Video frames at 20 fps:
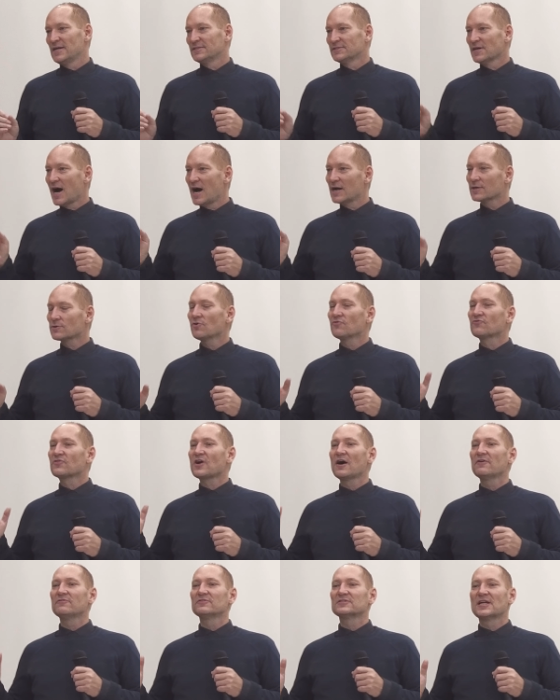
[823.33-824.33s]
And the Ark
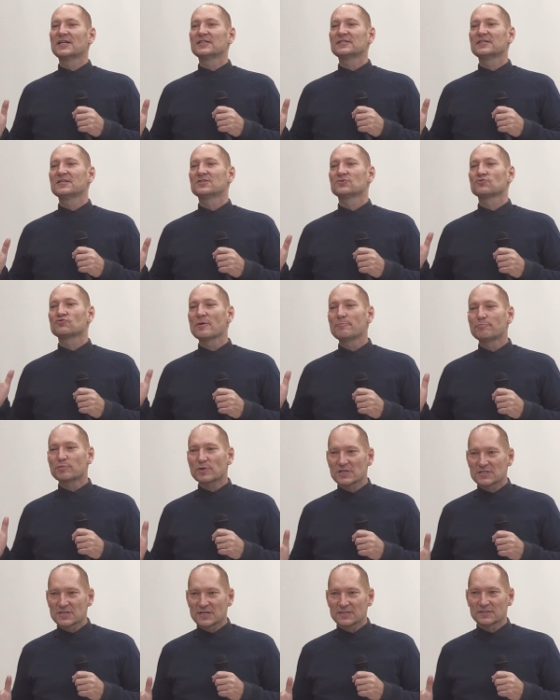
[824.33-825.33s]
of Covenant is
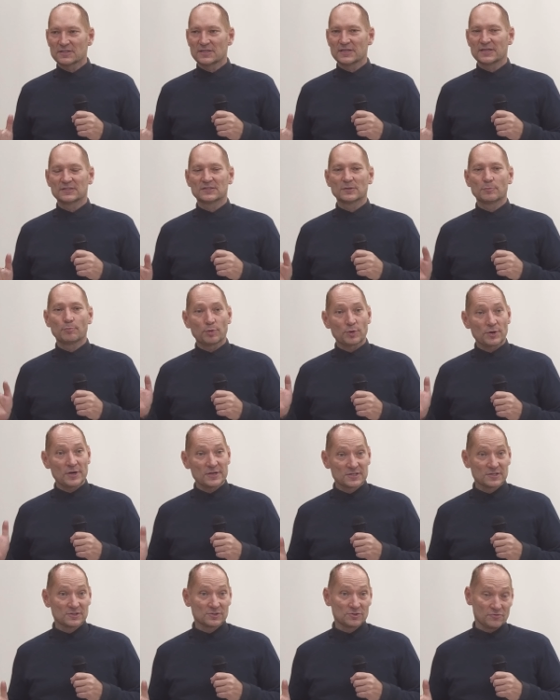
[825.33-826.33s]
representing the
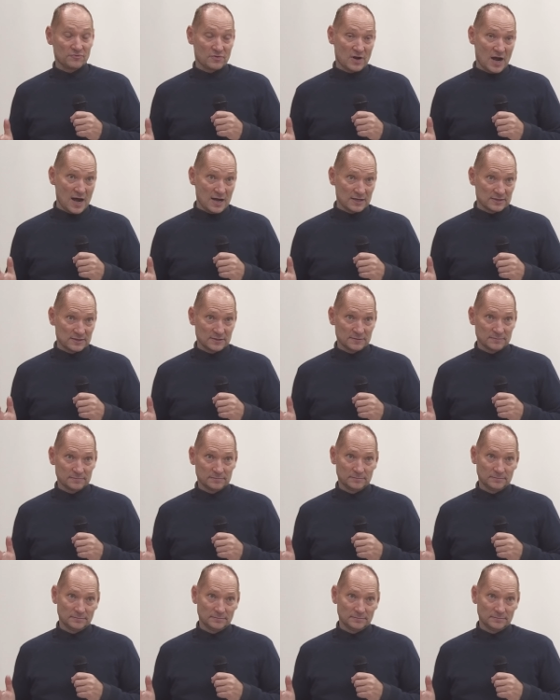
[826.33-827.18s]
presence of God.